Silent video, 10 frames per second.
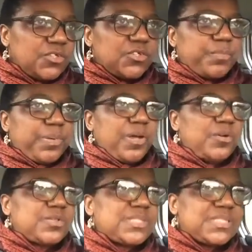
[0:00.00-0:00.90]
to
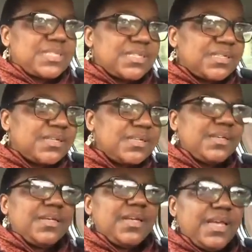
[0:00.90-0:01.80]
post
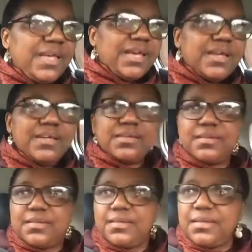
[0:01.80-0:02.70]
here
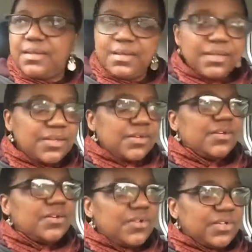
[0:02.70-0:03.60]

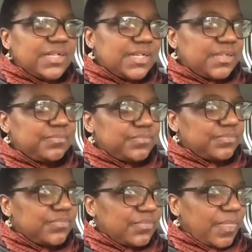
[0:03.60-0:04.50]
on
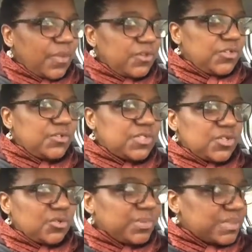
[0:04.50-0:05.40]

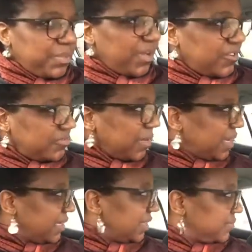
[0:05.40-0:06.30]
YouTube as part of
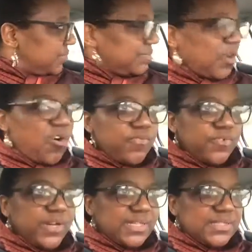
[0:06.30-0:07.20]
my
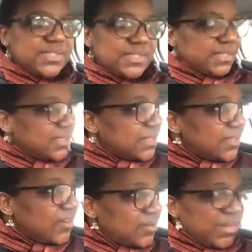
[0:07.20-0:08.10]
offerings
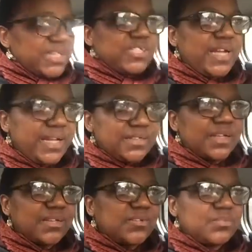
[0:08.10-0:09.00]
on my
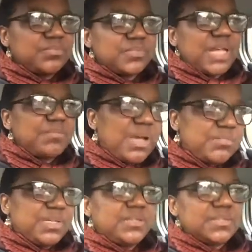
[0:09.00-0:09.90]
channel. I thought, that
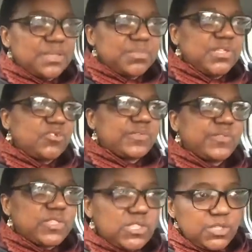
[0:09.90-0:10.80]
might be something
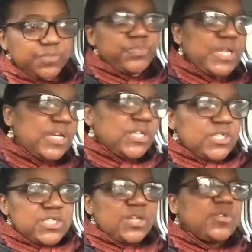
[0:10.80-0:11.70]
useful to do.
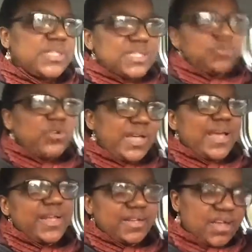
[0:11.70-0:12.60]
So this morning
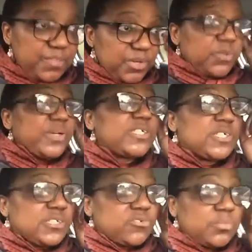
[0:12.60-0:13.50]
I had a couple of
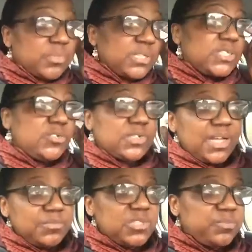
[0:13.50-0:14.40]
questions from a
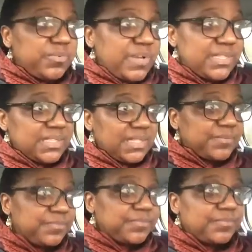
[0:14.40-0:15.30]
student I'm supervising